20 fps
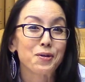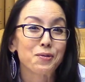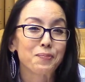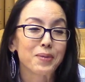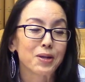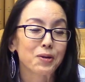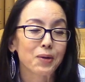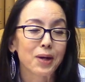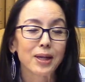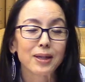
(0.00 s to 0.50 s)
be
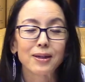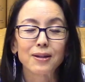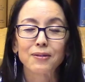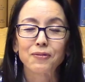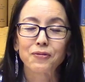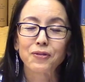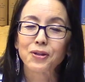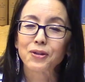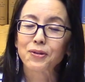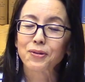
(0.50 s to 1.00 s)
great
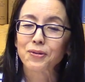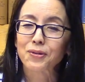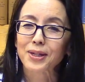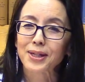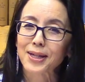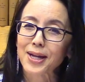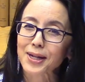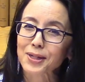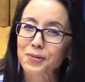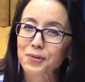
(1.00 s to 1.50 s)
if you
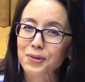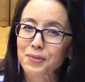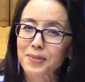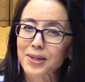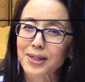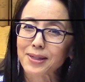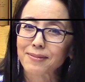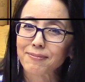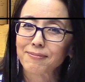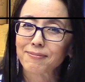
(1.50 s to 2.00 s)
connect with
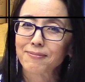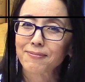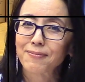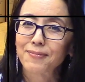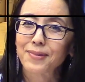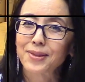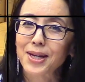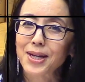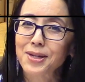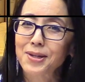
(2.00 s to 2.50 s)
me.
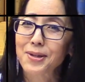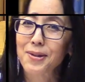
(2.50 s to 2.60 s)
Thank